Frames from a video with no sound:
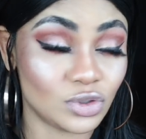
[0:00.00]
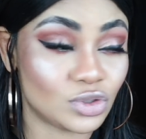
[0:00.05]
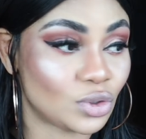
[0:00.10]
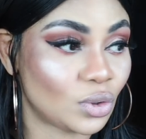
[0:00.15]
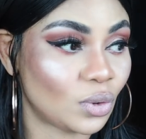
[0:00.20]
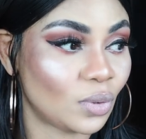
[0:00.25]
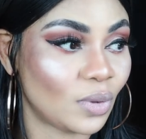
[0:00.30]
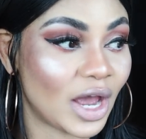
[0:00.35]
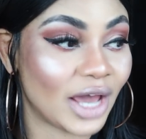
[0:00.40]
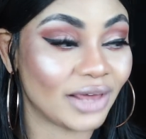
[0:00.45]

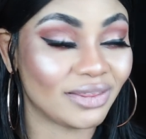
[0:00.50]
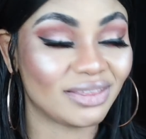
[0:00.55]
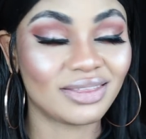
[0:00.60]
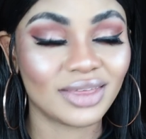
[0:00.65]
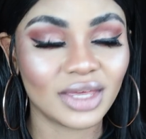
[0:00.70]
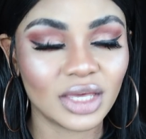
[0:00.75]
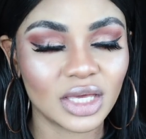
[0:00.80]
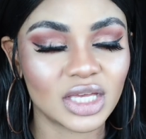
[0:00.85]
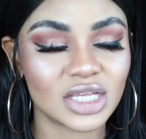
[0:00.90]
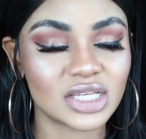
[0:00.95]
so I
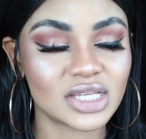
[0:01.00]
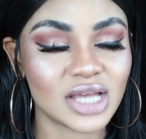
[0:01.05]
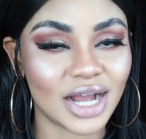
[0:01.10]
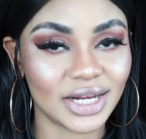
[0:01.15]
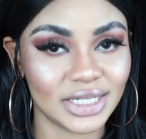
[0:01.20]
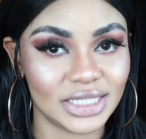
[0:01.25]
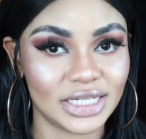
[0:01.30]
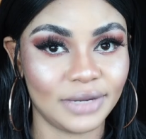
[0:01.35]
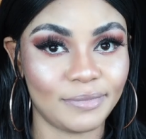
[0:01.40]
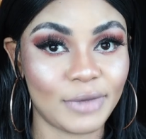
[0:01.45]
think it's high
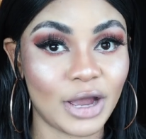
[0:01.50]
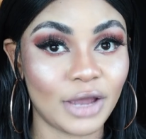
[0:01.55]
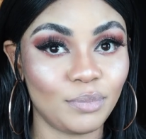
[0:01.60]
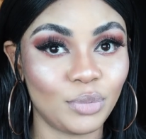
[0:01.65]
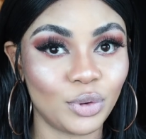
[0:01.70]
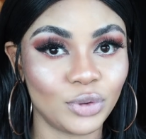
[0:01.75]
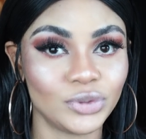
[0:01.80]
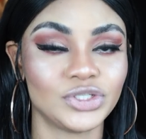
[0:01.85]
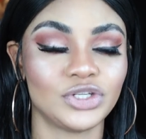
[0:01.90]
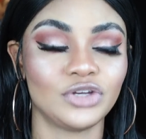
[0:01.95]
time I
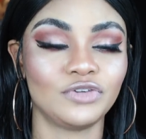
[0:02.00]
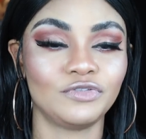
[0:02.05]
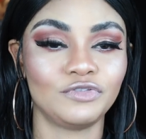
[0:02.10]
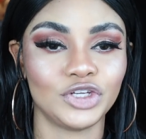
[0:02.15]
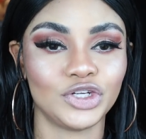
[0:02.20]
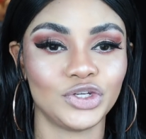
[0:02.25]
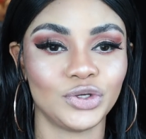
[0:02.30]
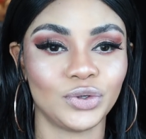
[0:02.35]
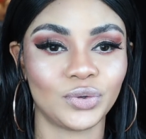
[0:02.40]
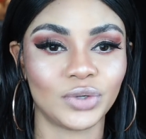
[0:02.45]
post a
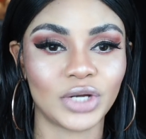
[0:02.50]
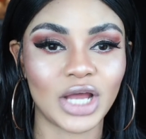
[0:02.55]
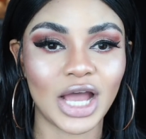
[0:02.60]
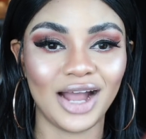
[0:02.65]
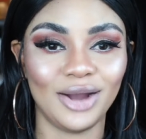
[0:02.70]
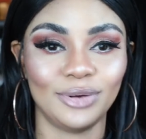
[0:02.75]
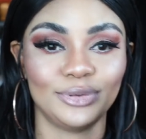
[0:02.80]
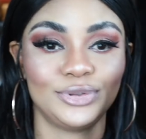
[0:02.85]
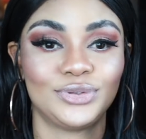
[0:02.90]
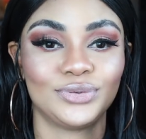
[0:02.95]
video on
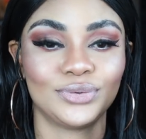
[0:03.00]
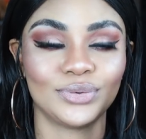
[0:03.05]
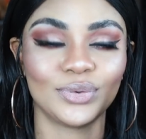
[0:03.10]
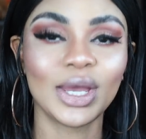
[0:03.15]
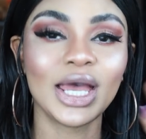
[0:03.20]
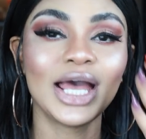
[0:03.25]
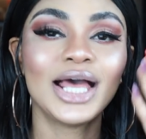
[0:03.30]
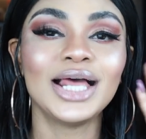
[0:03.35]
how to